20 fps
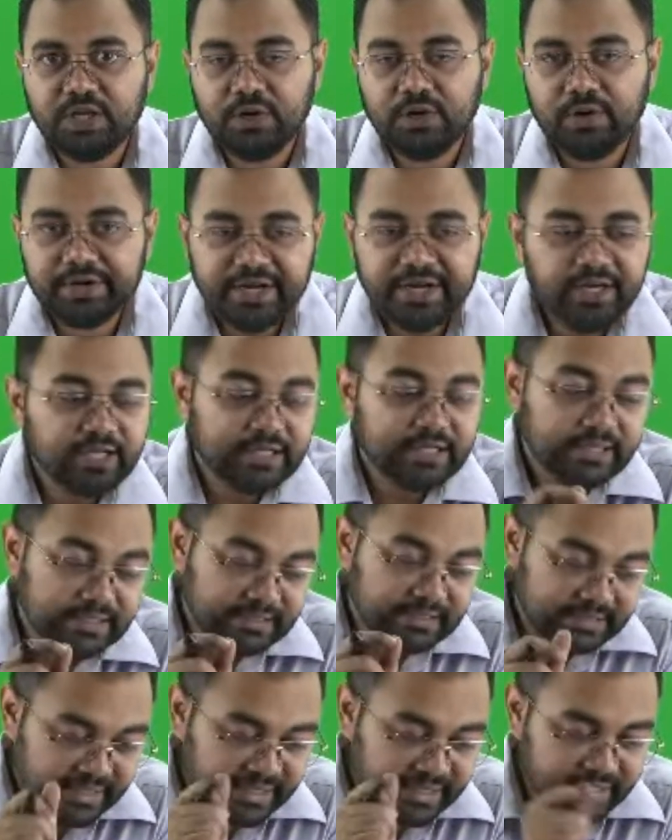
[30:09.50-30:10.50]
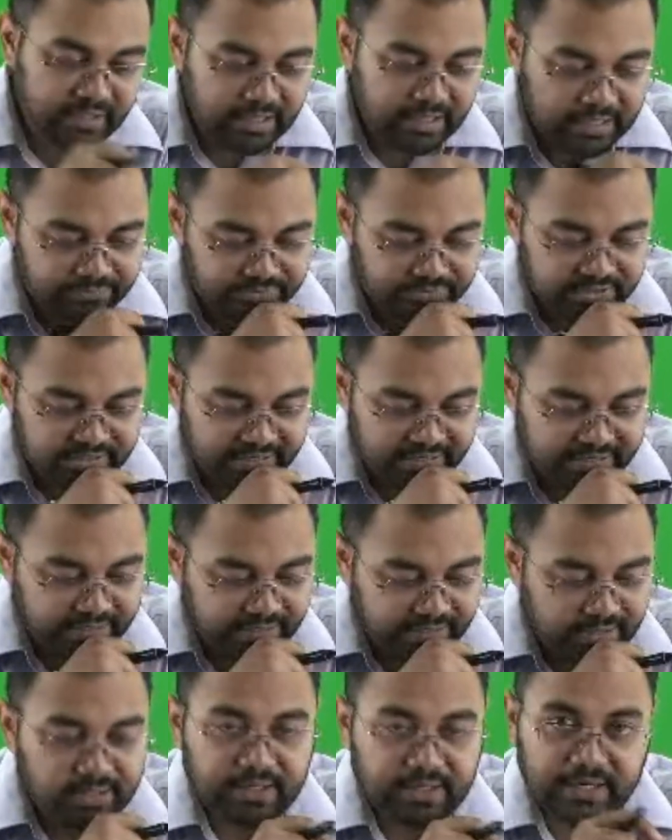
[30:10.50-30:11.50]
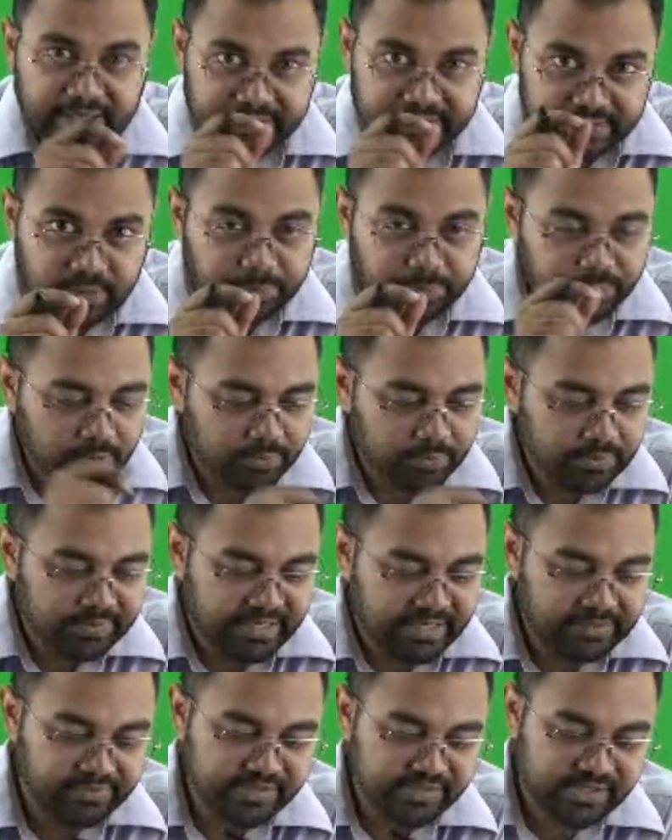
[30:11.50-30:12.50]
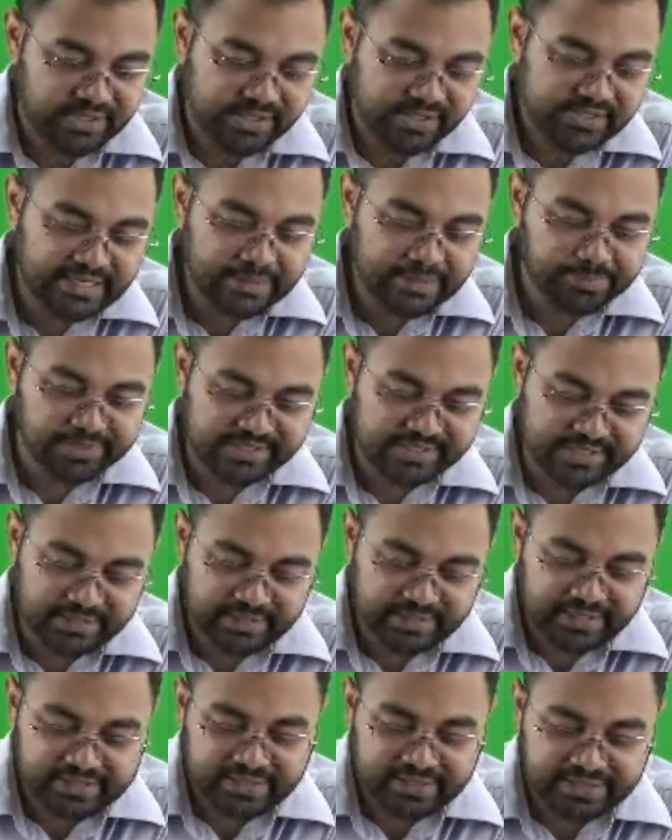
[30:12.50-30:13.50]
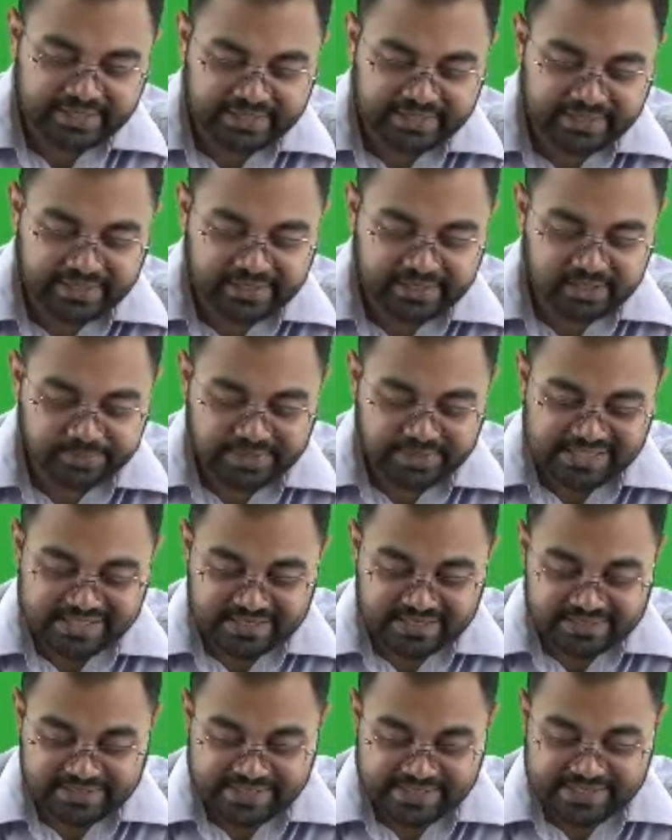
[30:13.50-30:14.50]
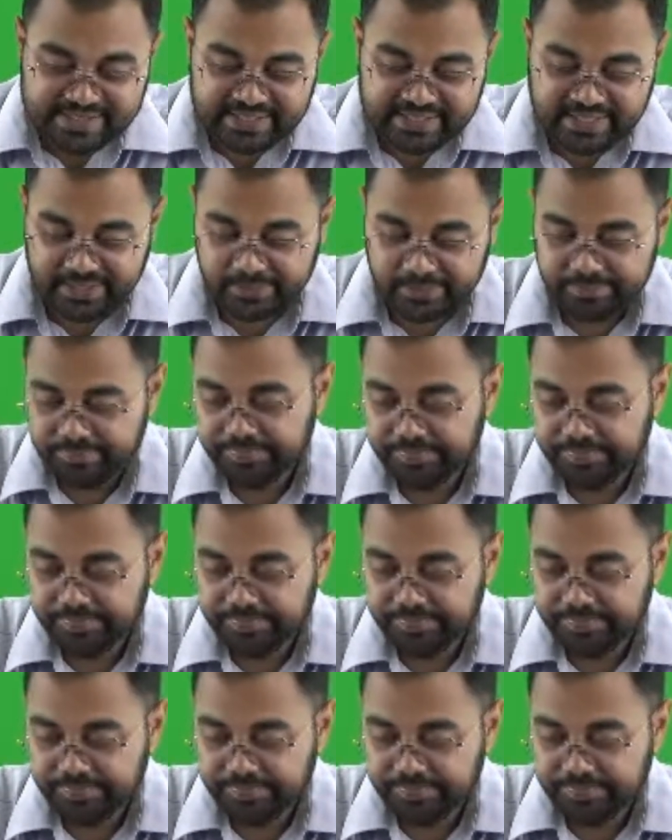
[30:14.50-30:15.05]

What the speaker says: All right. Then after that, another problem that we see is that presently the technique remains risky.